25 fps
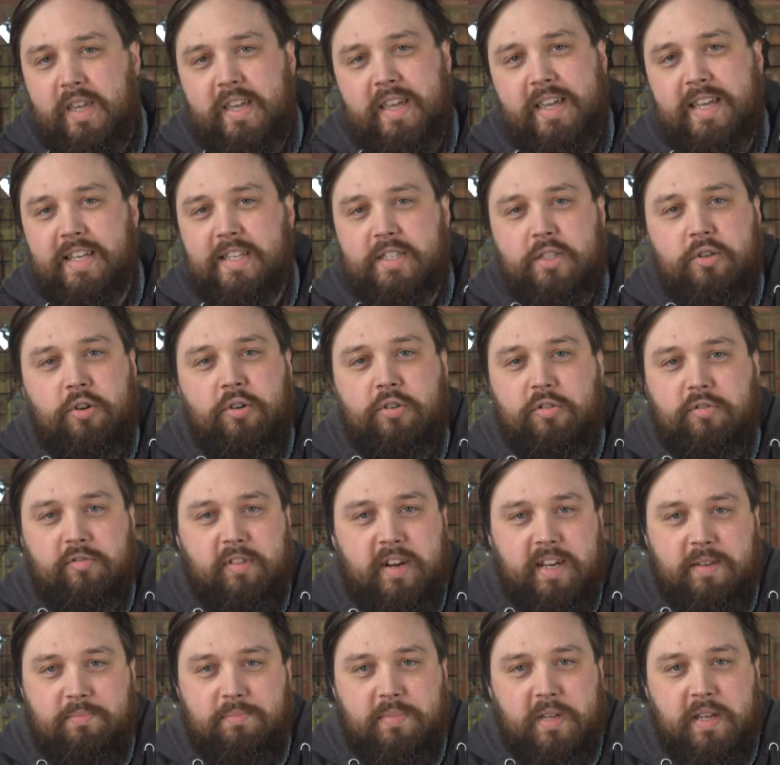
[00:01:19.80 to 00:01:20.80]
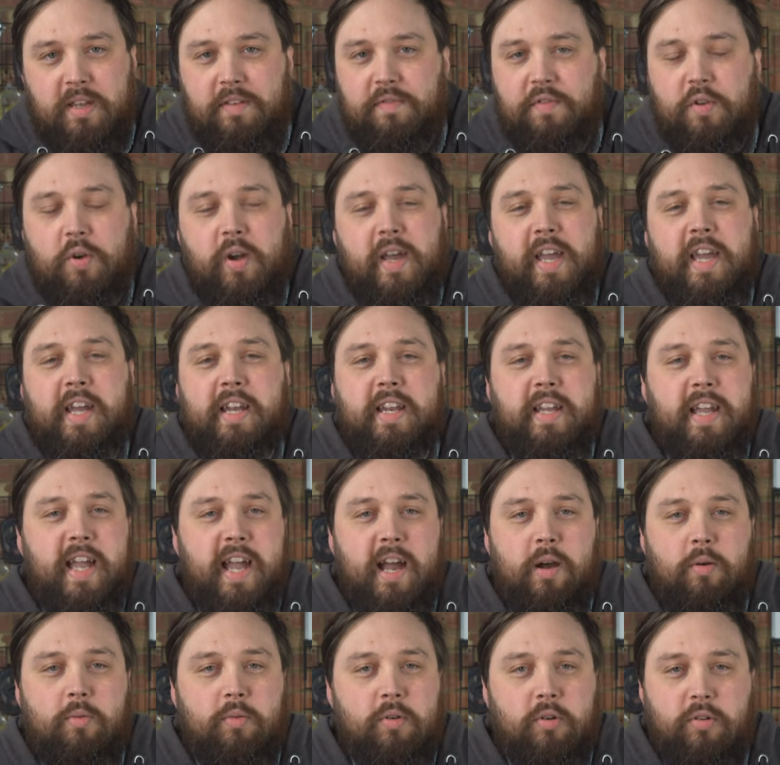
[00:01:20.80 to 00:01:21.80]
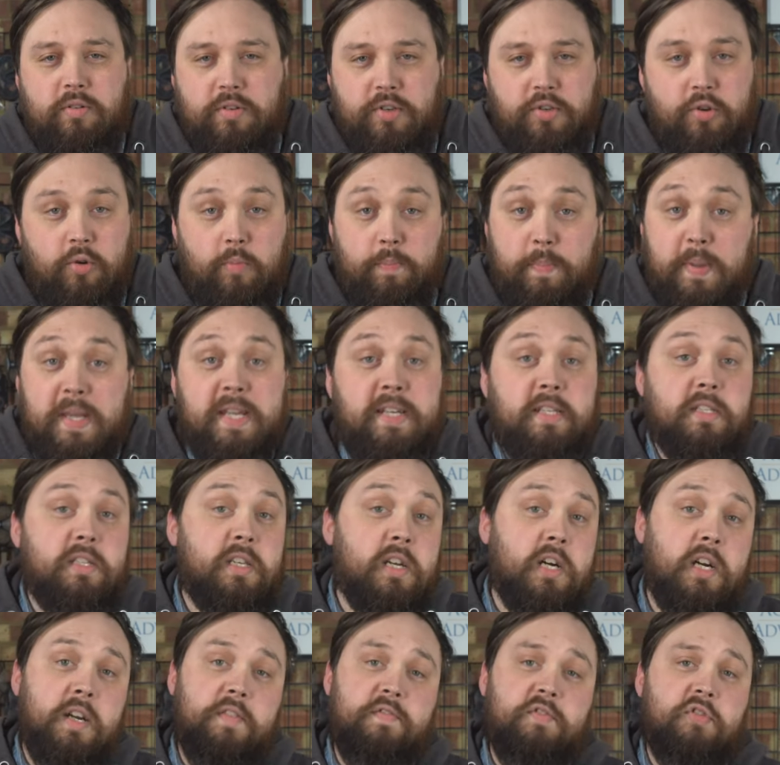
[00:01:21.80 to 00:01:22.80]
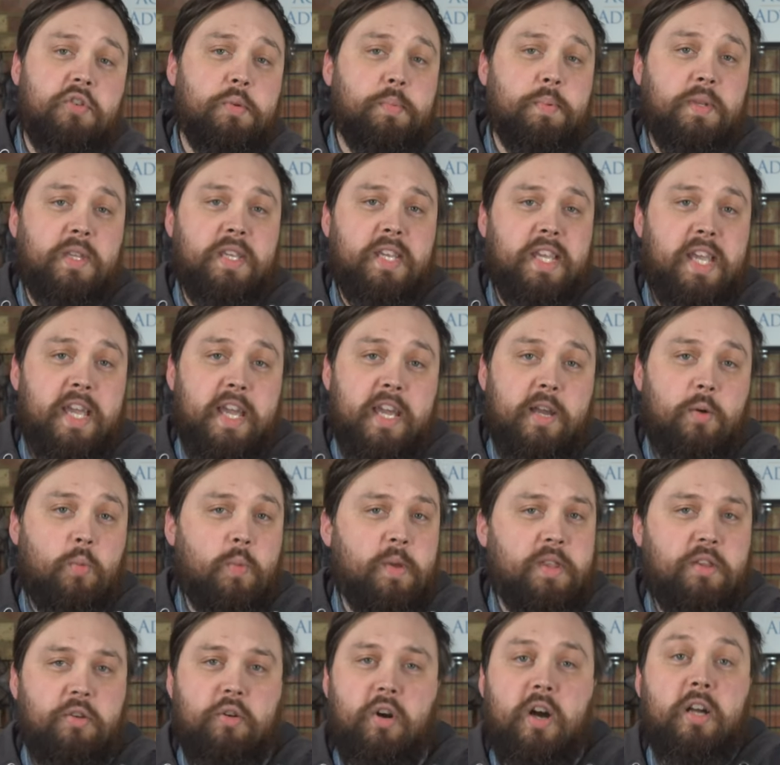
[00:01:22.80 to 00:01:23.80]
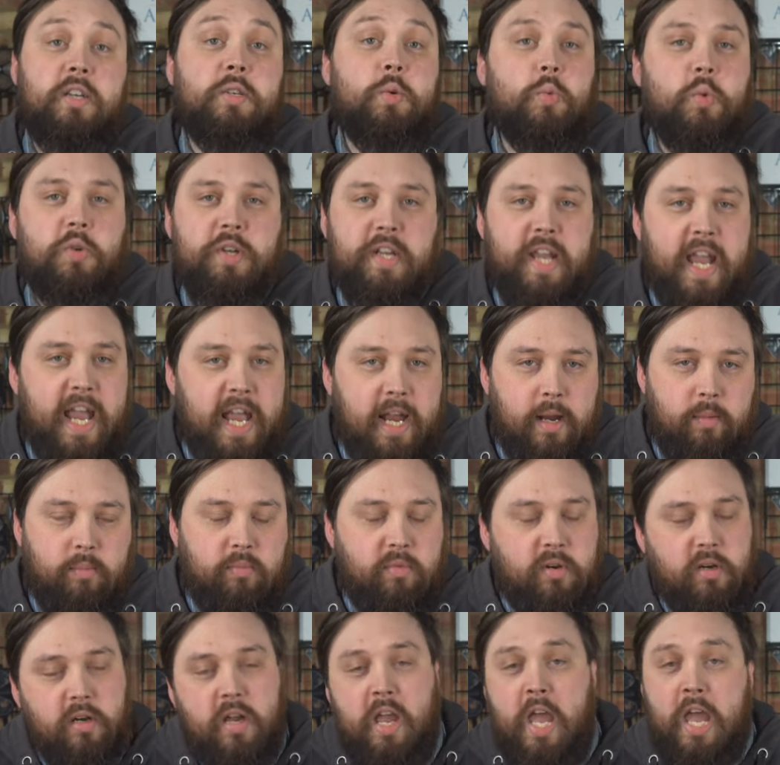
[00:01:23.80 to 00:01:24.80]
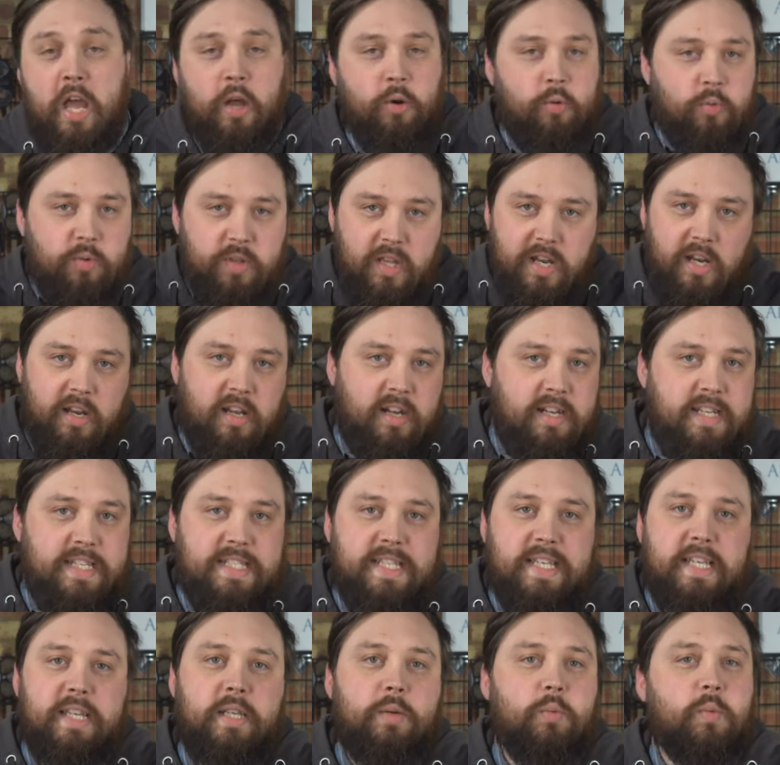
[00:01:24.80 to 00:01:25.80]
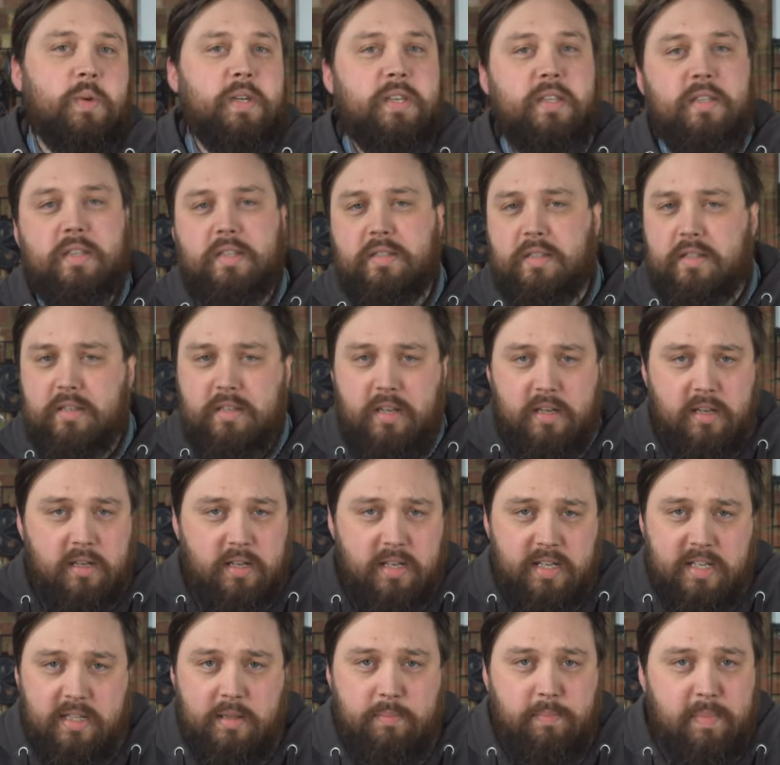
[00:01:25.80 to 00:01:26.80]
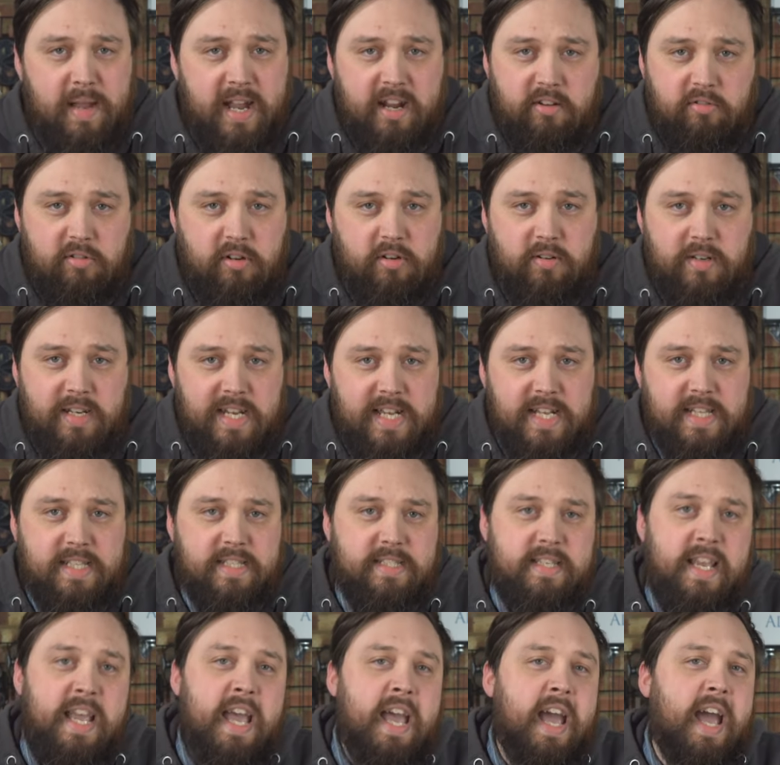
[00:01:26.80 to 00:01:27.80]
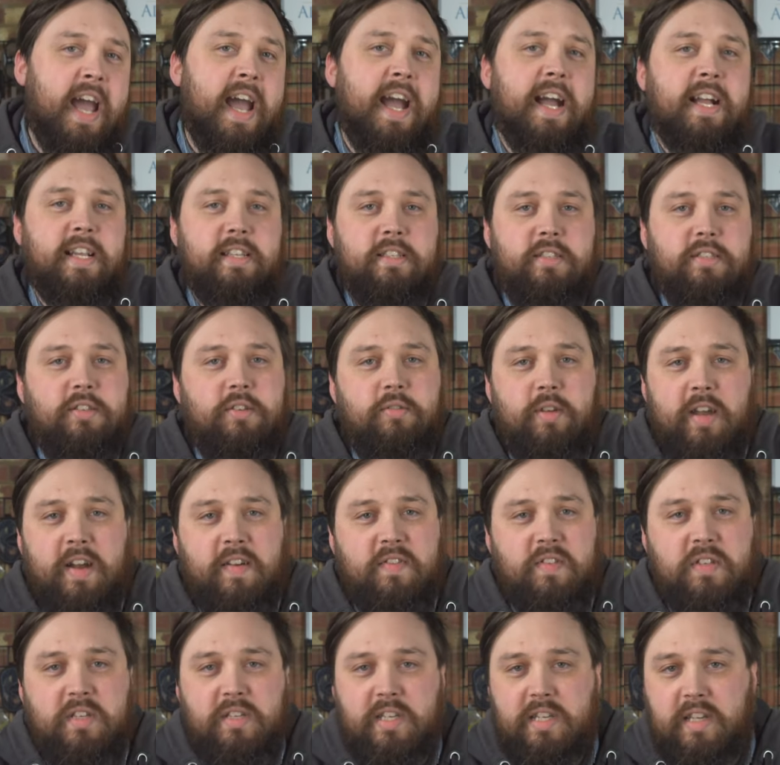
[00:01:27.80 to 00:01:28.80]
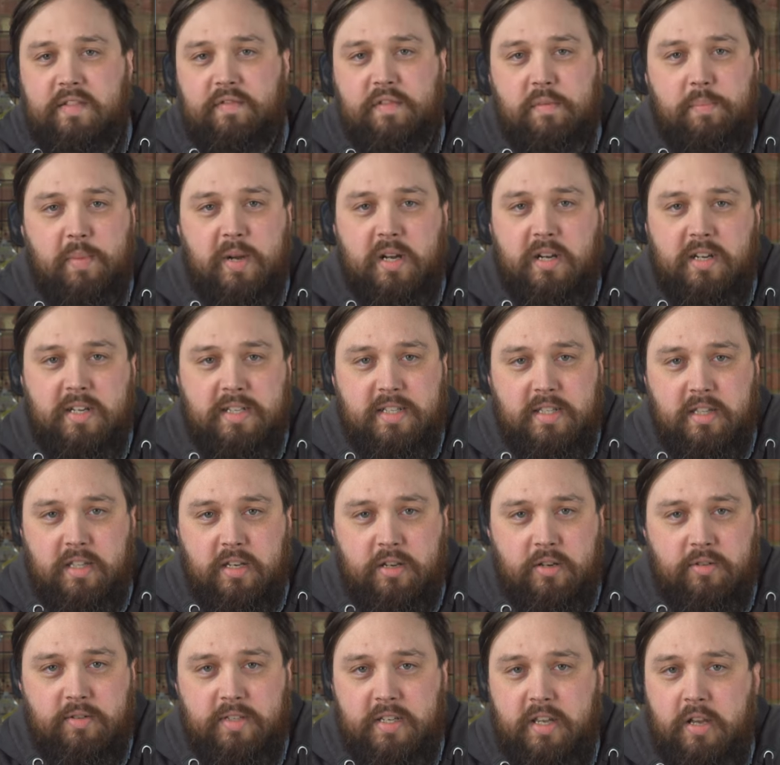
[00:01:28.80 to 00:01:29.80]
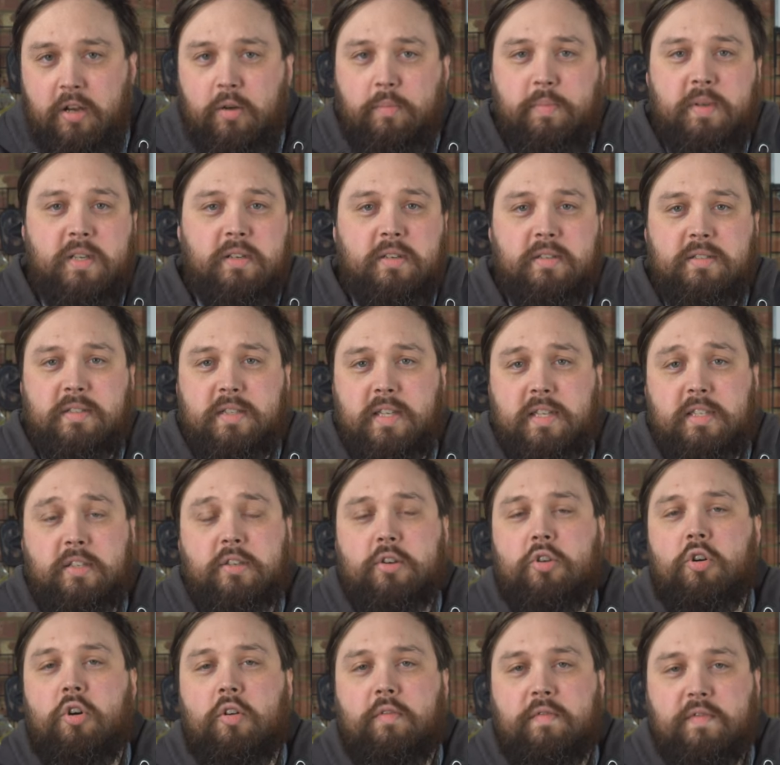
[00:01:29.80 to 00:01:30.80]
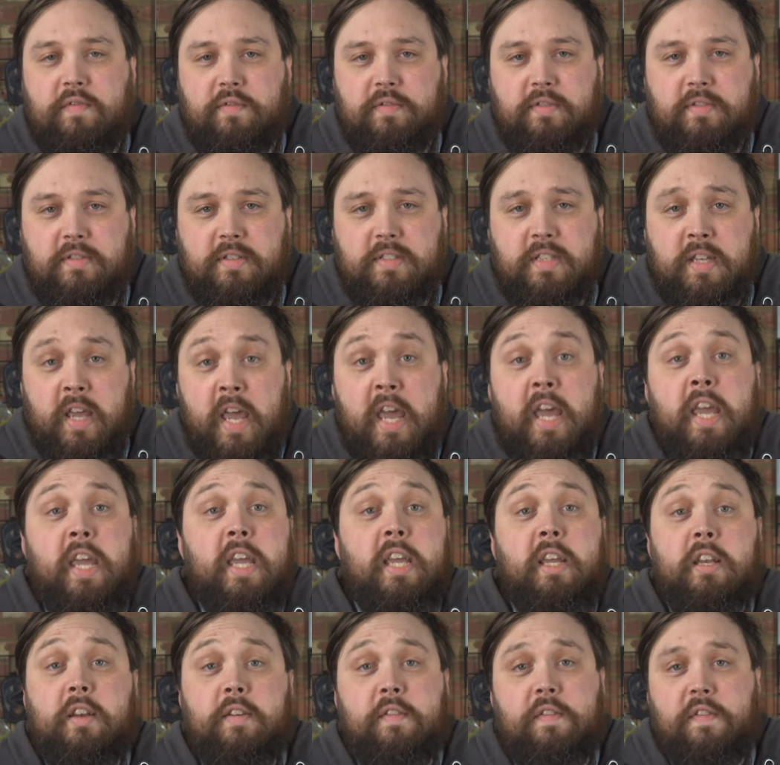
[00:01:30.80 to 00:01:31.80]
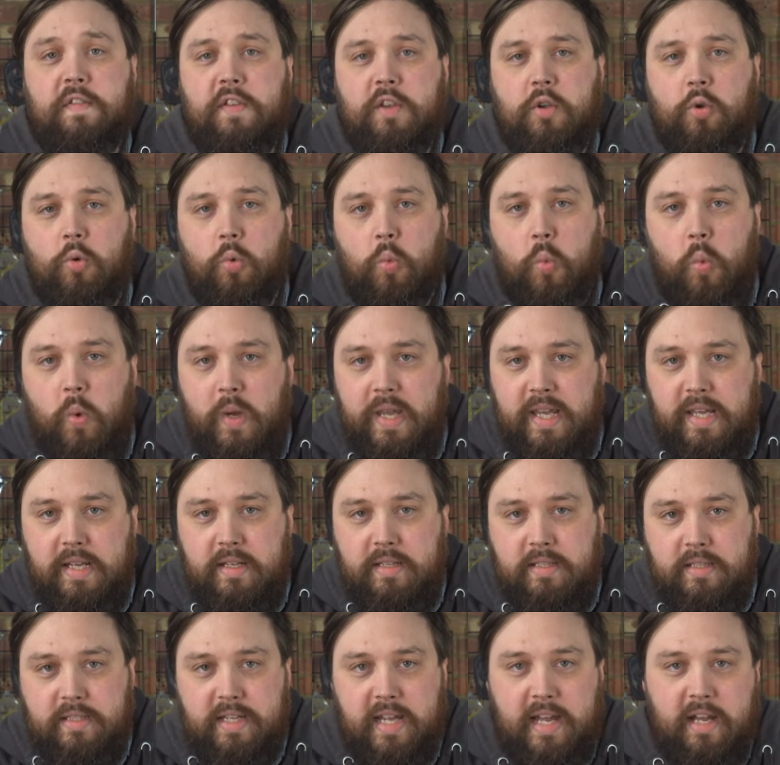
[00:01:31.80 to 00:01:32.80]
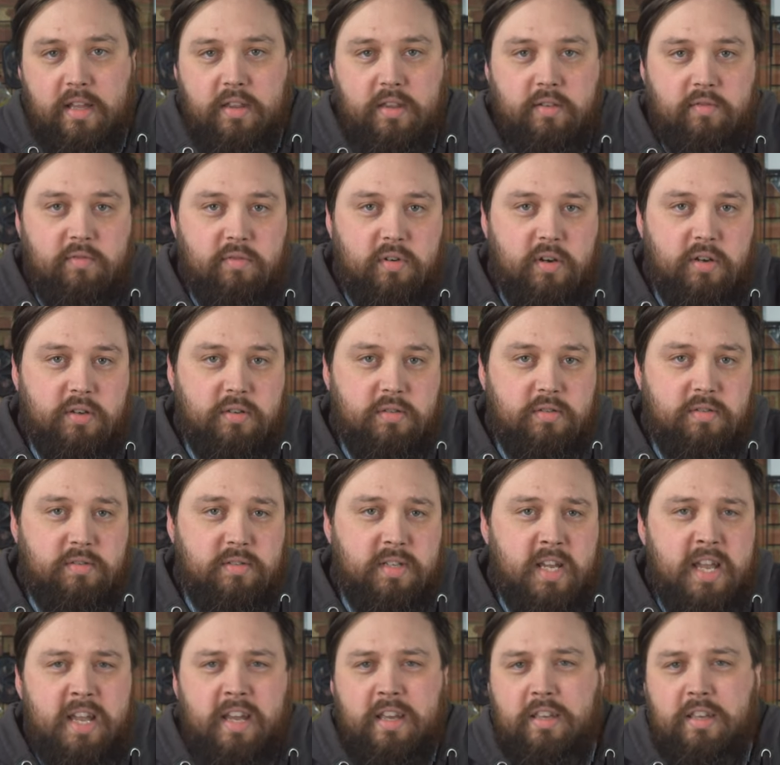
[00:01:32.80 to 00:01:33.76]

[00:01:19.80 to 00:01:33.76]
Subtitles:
it's not great if you're heading out on your big dive trip of the year with your underwater camera and all the lighting with a little macro lens, and you have to leave it behind at the hotel because there's a conference in a few weeks down the road.